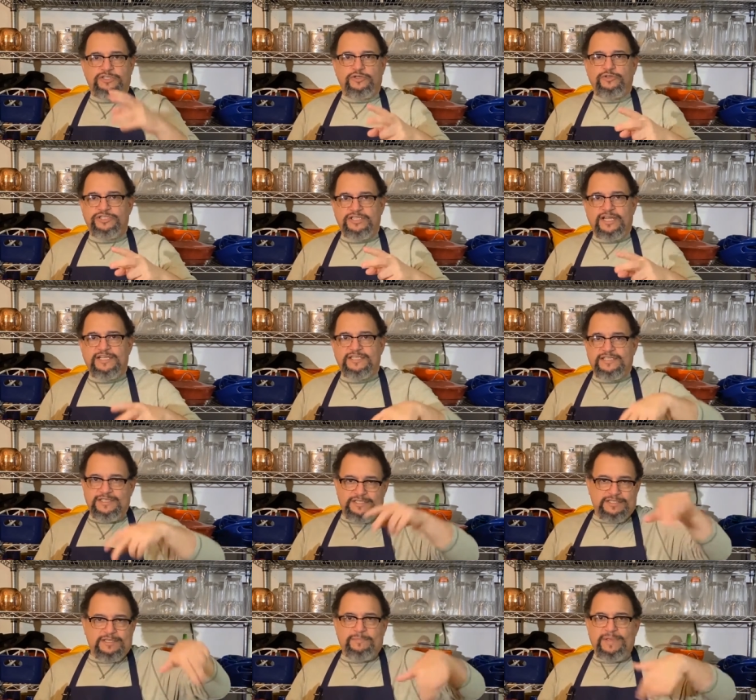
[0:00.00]
2
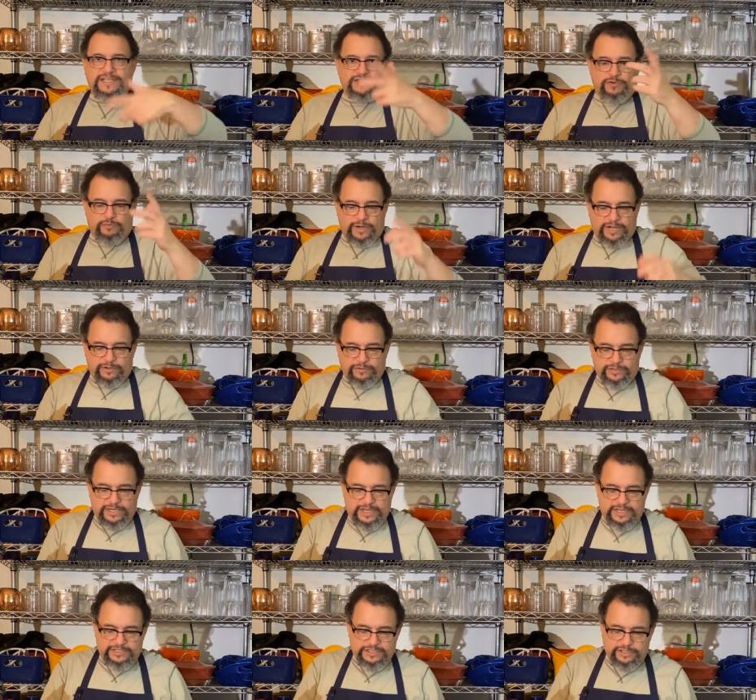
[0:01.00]
slices that makes a round.
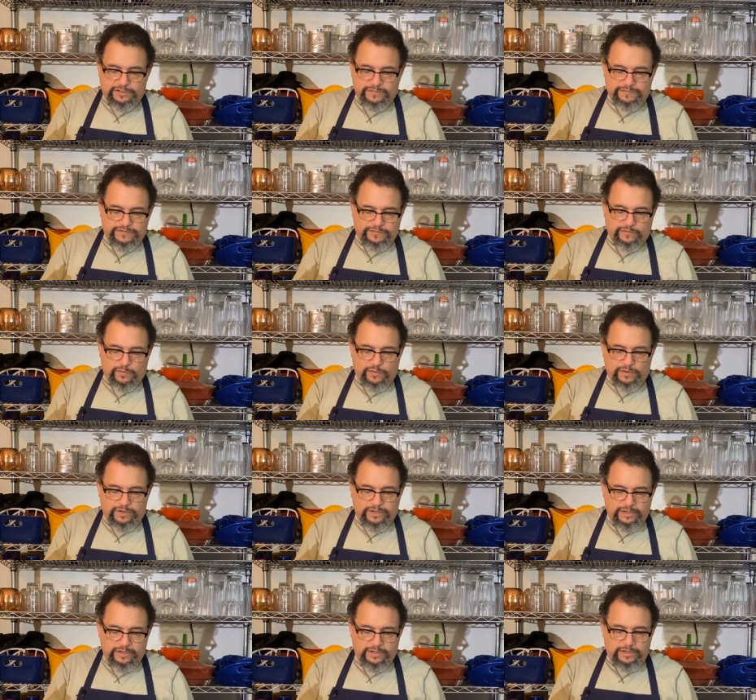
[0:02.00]
It serves
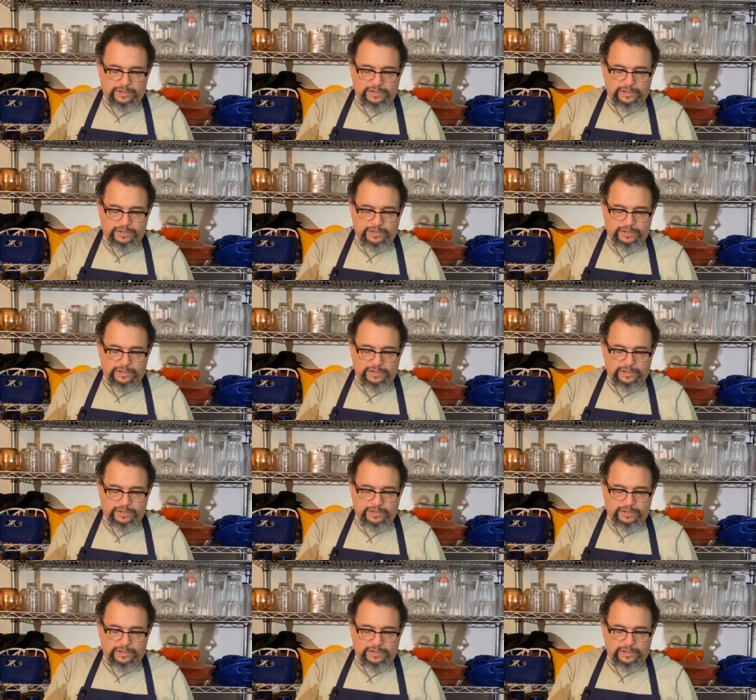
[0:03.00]
4.